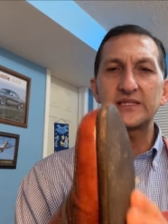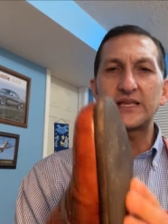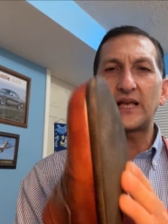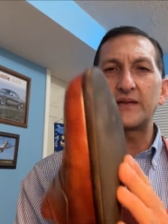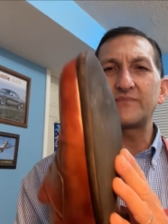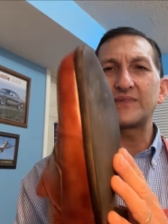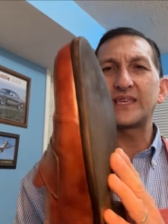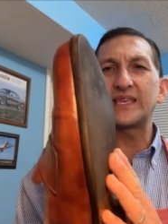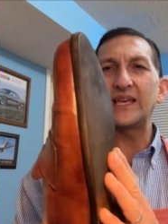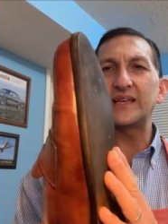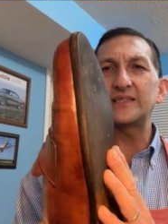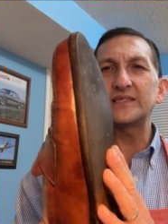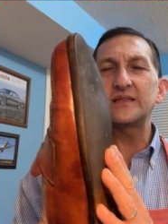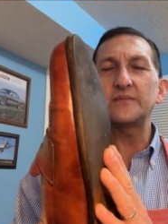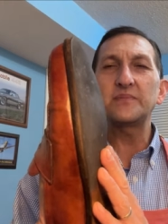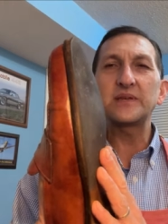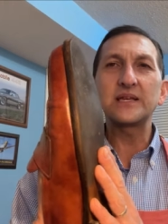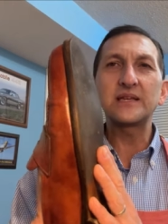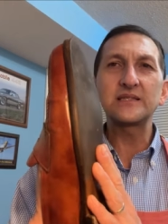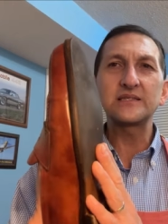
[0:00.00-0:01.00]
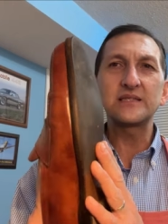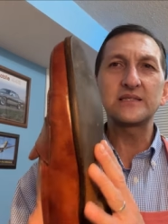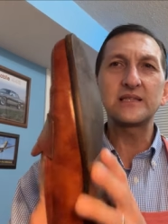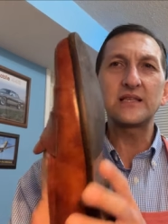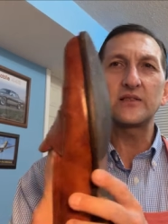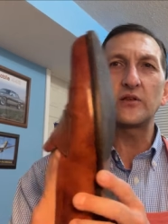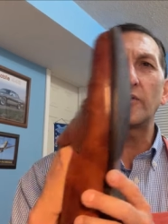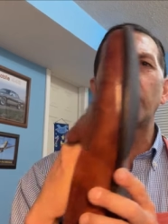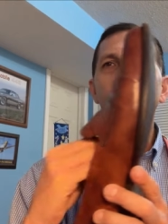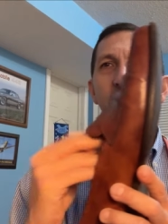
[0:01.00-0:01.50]
I'm guessing because it's a
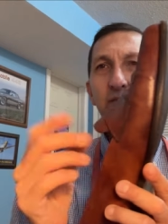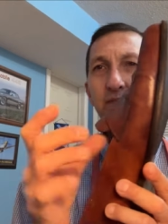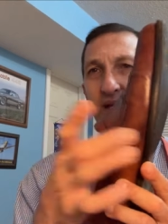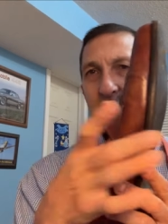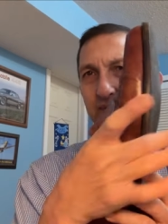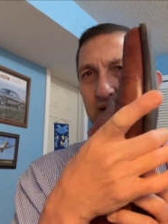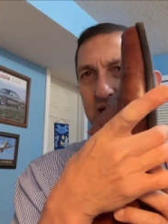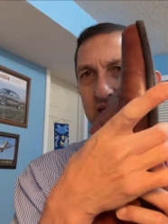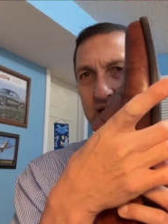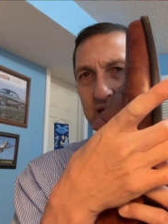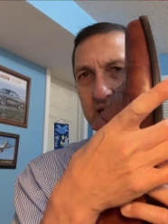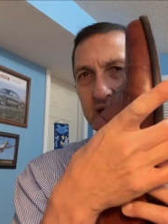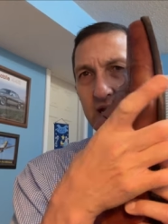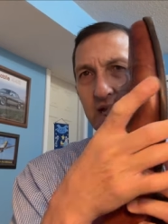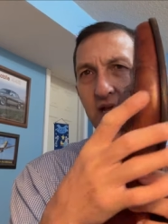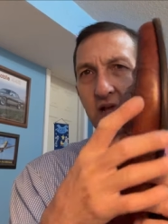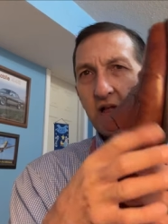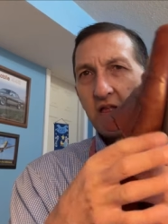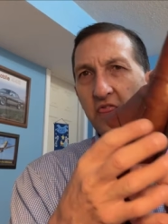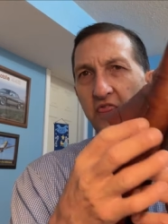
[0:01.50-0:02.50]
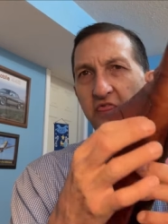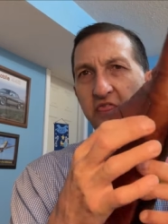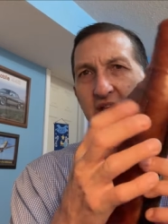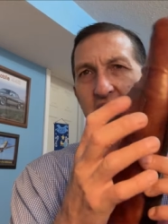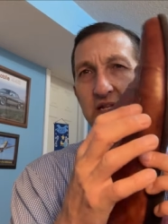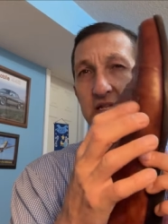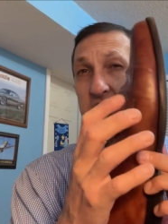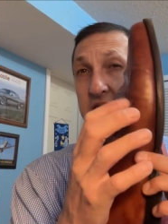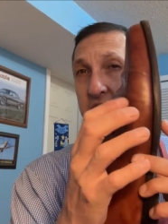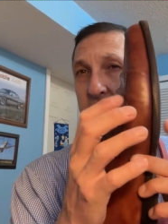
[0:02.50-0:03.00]
loafer, maybe the
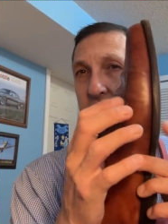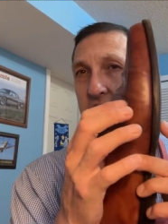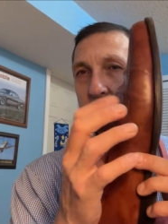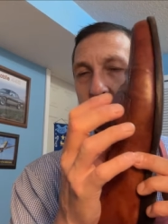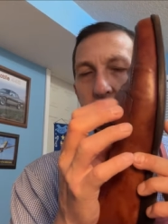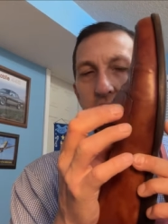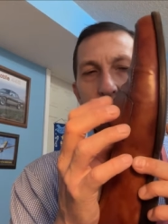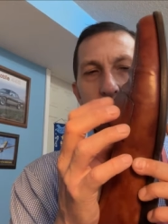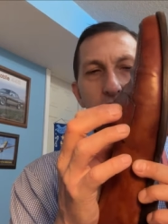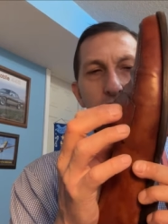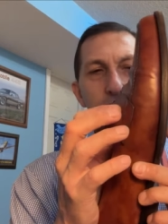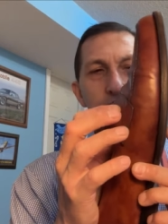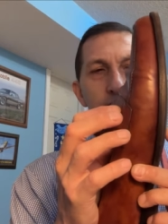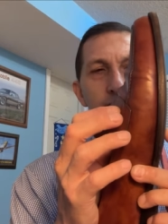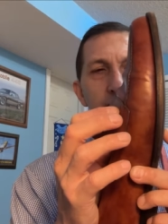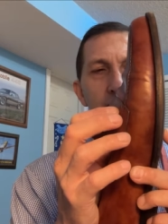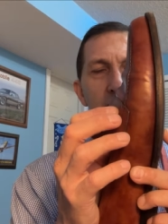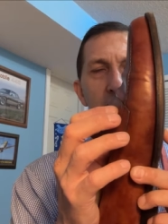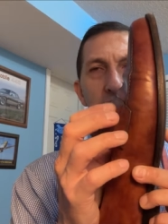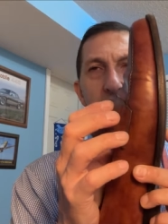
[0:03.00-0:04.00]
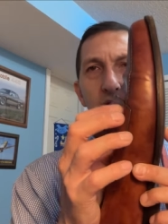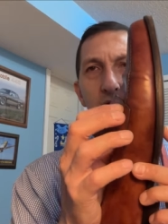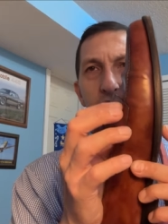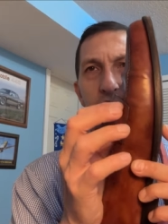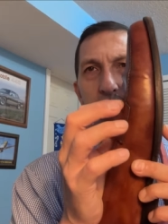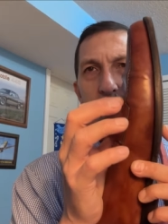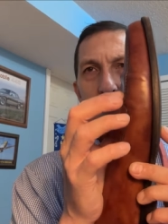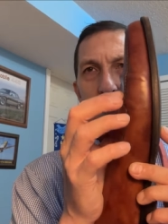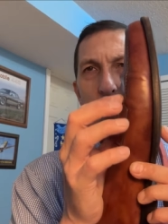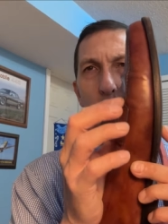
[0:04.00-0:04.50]
thickness of the, um, you know,
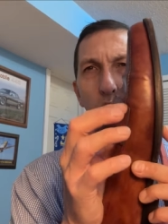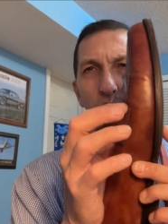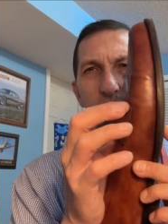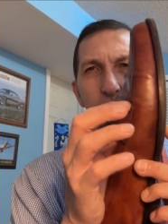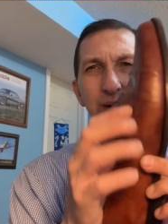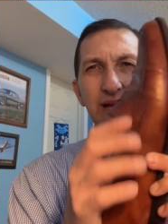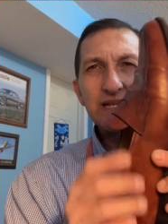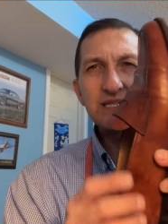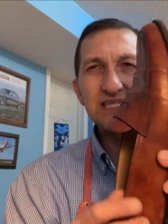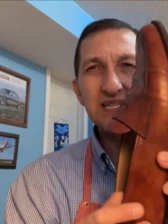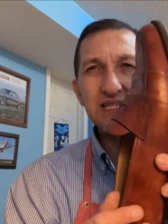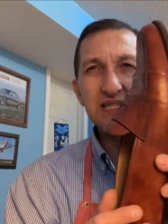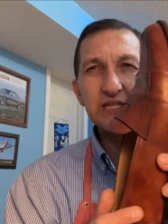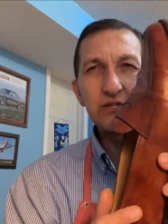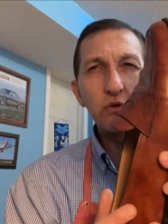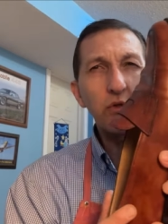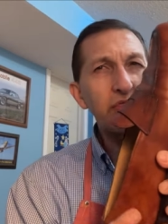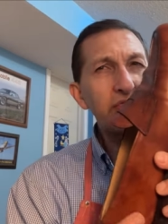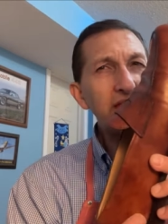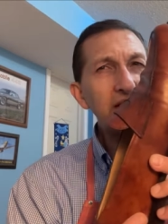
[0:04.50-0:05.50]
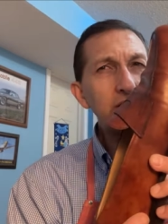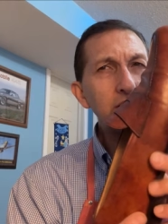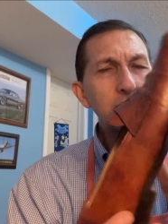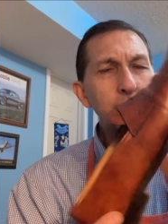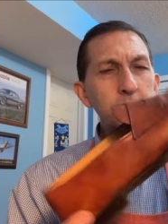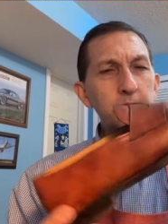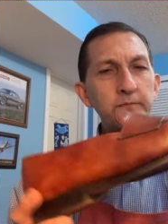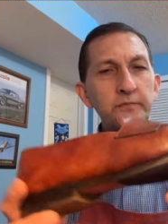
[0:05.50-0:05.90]
the cork bed is a little thinner.